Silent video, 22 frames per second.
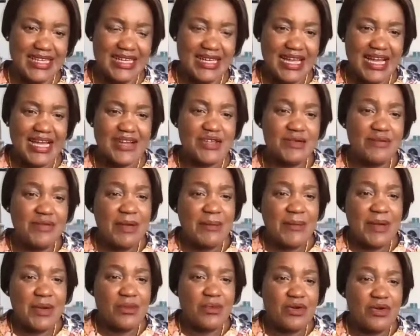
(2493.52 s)
I
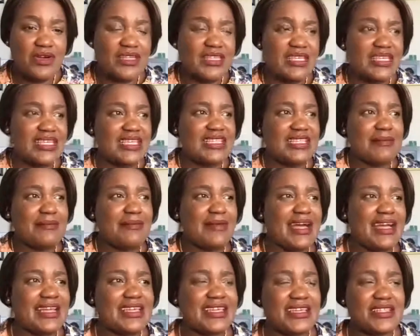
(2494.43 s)
remember working in the
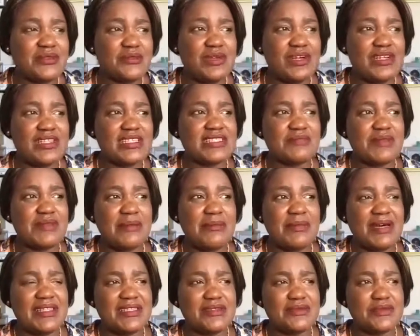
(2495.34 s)
market once, my
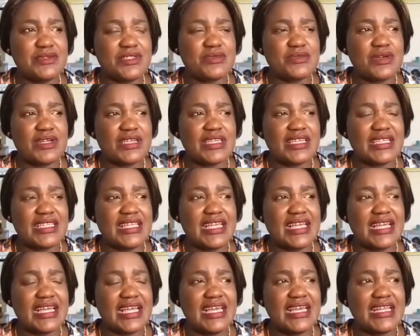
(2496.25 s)
mother was working
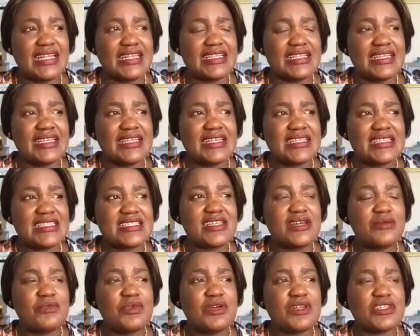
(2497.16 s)
there, and
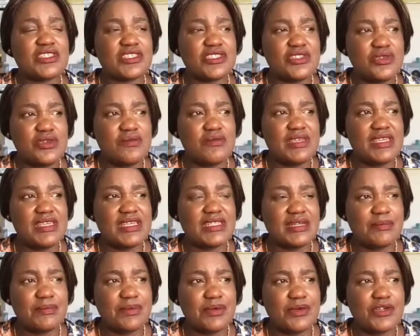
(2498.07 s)
someone saw me and
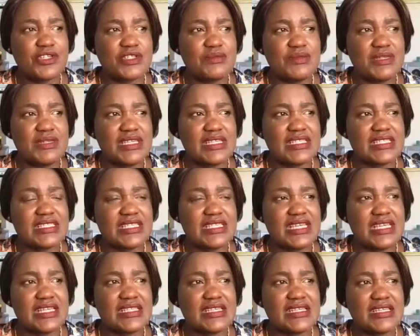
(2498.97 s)
approached me and
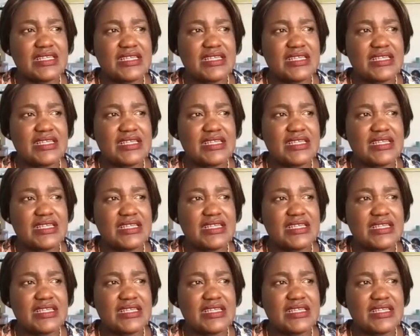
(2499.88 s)
said,